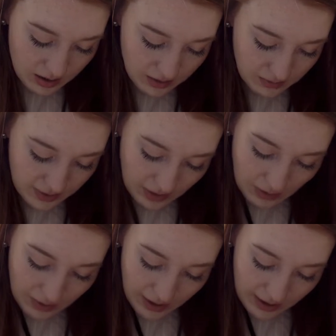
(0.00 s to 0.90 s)
Let me go
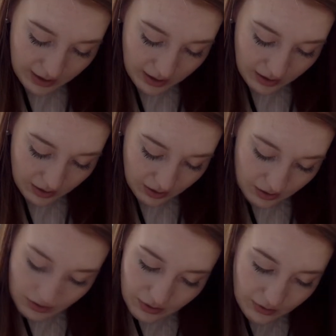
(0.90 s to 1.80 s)
back
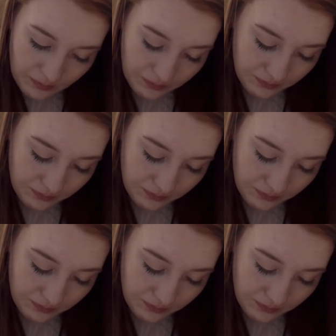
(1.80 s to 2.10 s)
here.